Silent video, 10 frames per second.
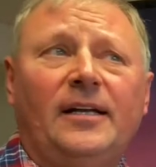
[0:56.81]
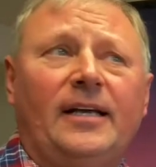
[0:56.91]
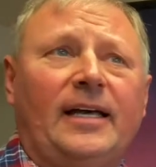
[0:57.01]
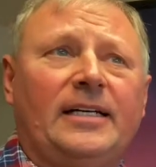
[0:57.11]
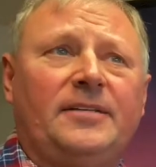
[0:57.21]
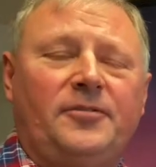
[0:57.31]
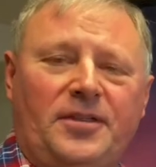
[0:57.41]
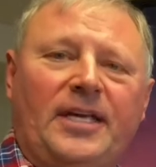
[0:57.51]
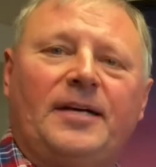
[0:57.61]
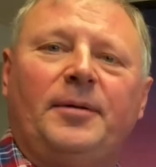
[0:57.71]
And if you
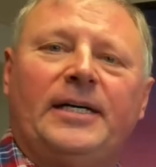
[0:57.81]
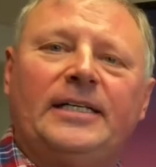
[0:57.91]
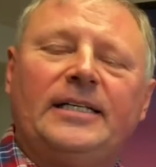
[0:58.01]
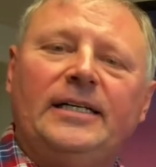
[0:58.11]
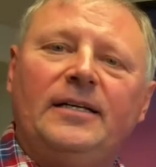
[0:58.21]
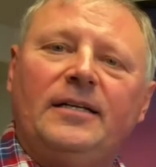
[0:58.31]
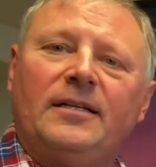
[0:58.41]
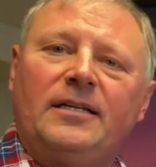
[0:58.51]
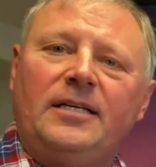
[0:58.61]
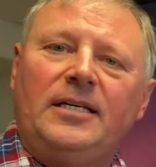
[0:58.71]
think about it,
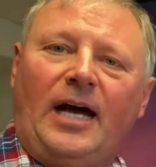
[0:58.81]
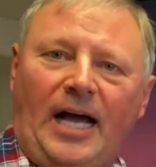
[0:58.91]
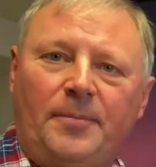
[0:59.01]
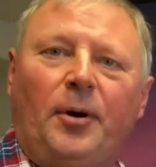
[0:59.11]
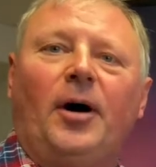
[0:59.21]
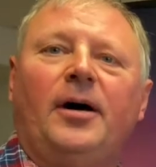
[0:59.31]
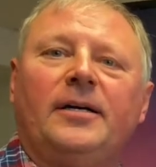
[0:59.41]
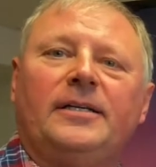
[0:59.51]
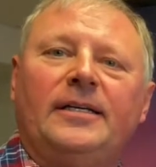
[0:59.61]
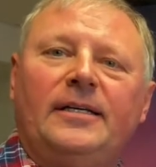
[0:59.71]
the
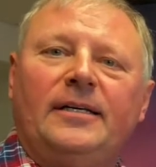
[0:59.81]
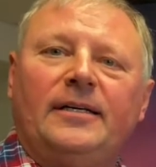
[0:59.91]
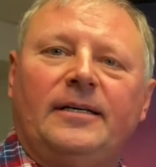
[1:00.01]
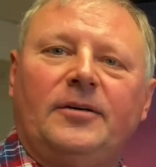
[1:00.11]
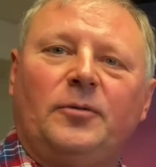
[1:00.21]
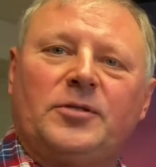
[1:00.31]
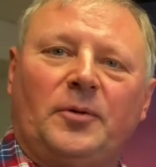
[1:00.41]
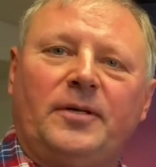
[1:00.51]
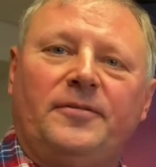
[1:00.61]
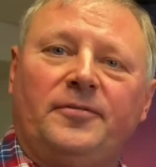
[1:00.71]
iPod was
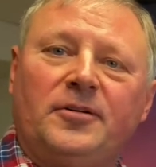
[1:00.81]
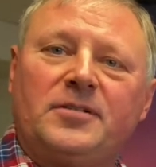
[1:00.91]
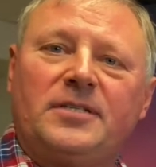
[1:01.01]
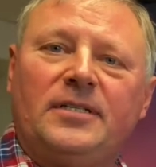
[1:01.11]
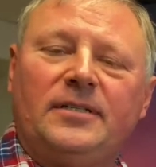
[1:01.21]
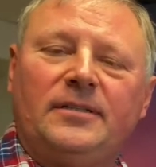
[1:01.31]
one of the first